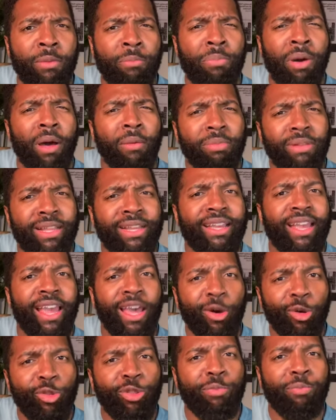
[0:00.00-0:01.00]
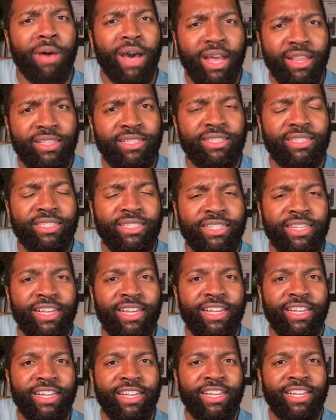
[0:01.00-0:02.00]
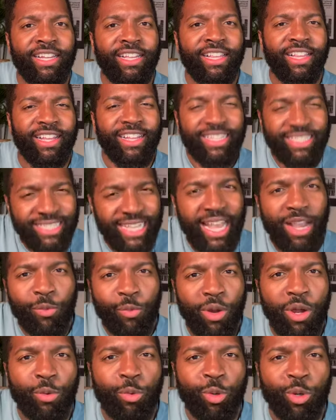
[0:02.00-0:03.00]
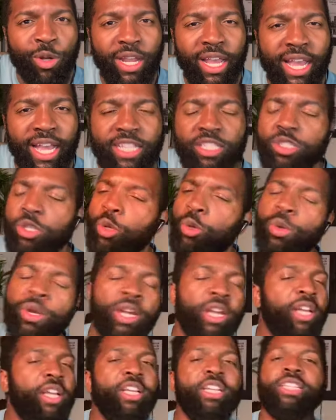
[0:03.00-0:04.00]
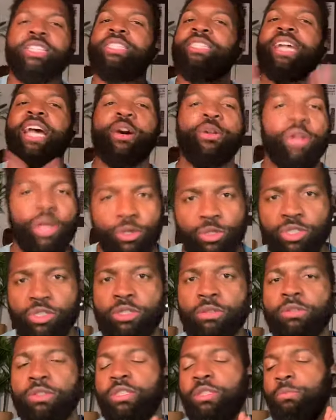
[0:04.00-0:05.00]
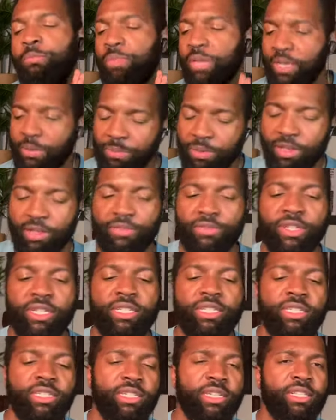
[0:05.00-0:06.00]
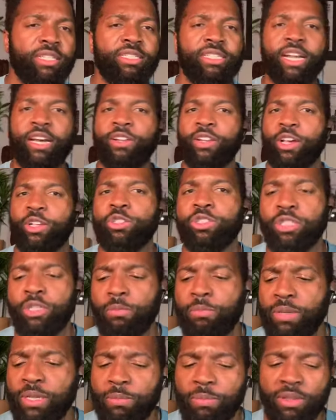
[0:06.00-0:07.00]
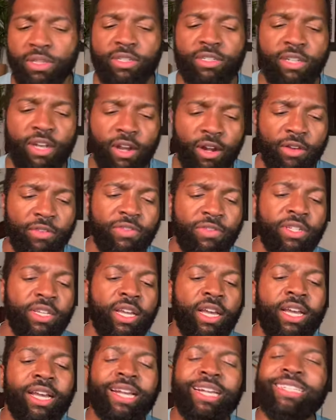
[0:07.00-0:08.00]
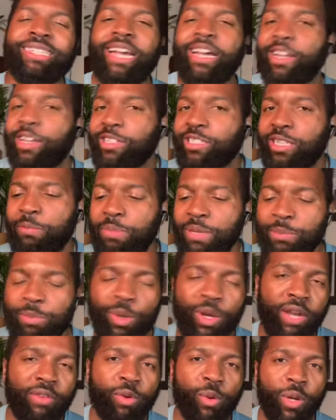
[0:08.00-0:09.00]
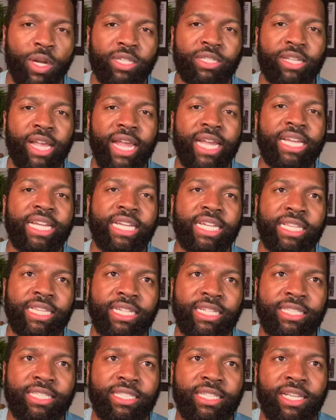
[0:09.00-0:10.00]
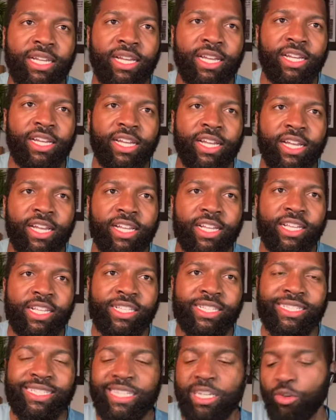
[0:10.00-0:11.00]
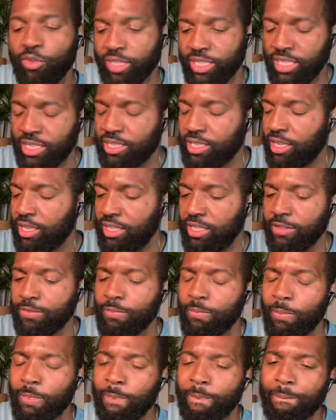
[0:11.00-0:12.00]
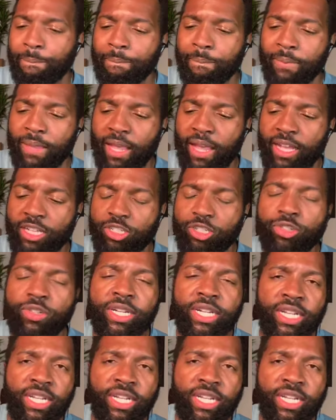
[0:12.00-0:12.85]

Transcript: Like, is that where we're at? So, shout outs to the people of India, shout outs to the people of Dharavi, shout outs to the people everywhere taking this seriously and treating it with the respect it deserves.